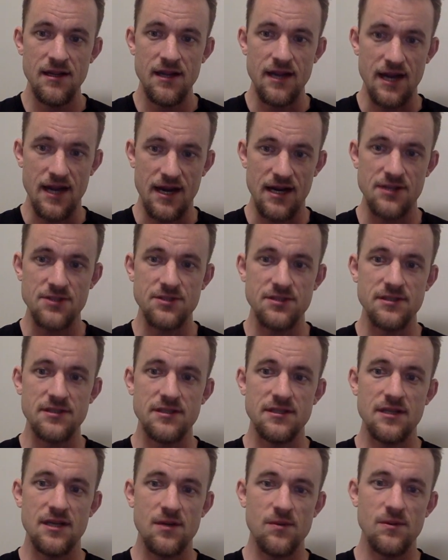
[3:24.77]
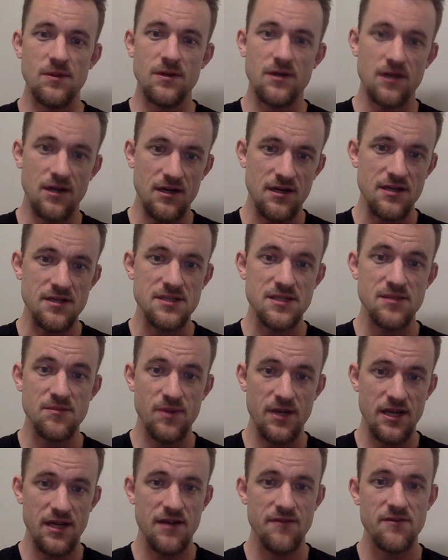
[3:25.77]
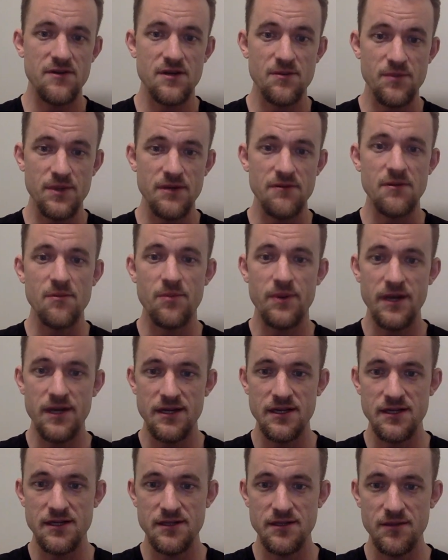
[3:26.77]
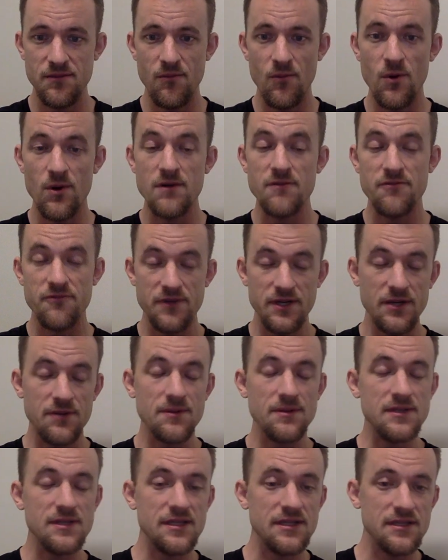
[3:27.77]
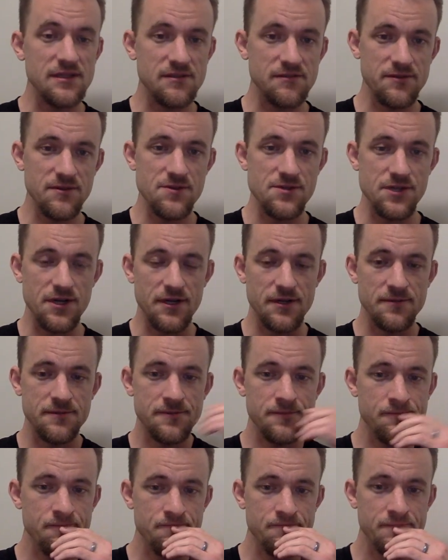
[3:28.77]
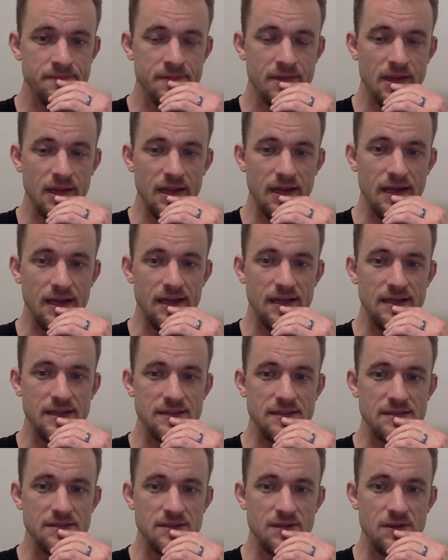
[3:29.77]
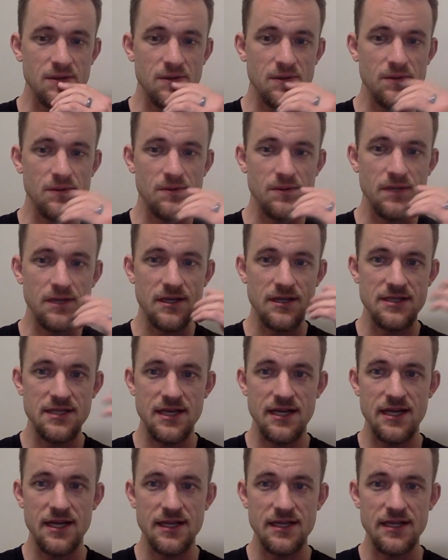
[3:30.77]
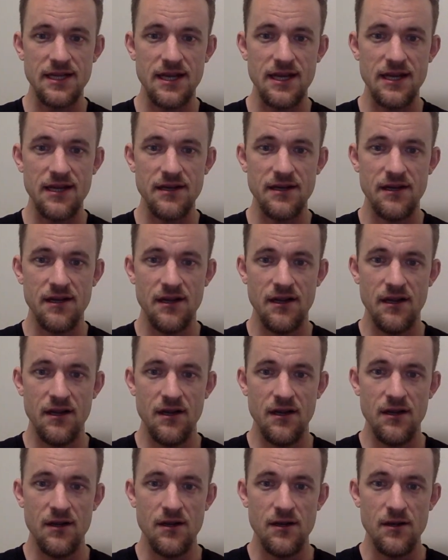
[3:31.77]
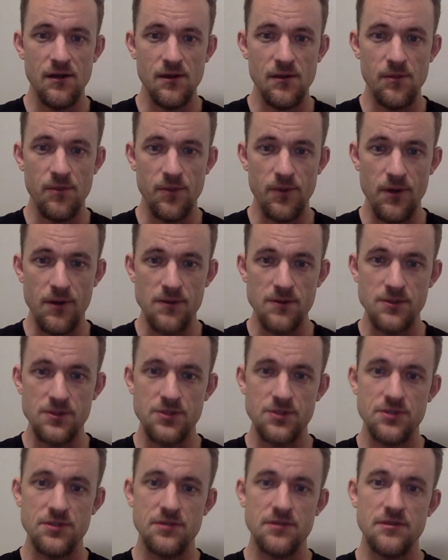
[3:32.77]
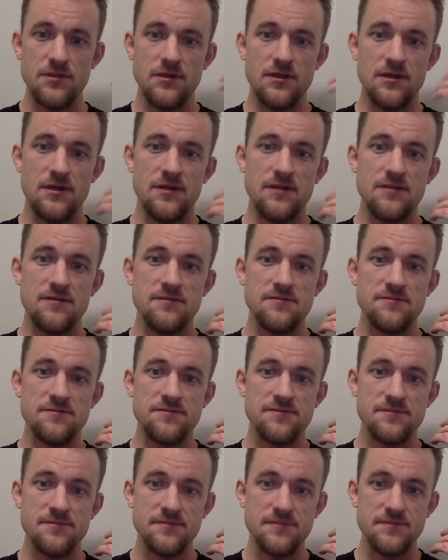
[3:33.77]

action that will cause the behavior to be repeated more frequently in the future. And so we are taking that approach of